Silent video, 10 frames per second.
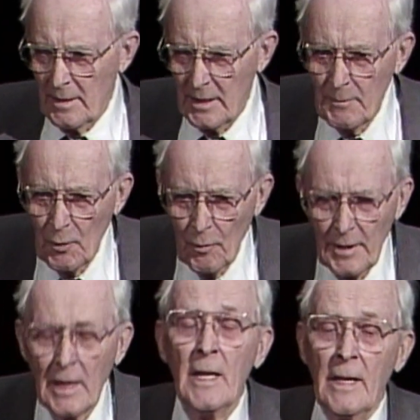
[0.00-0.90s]
Hebrew
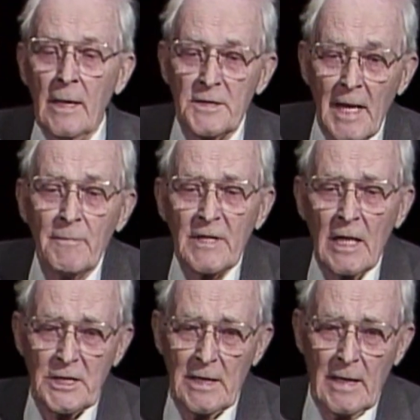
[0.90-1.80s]
word is eben
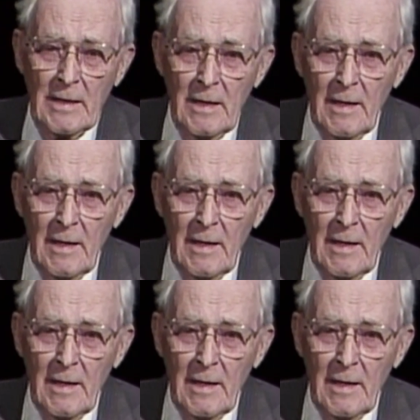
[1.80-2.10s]
kashal,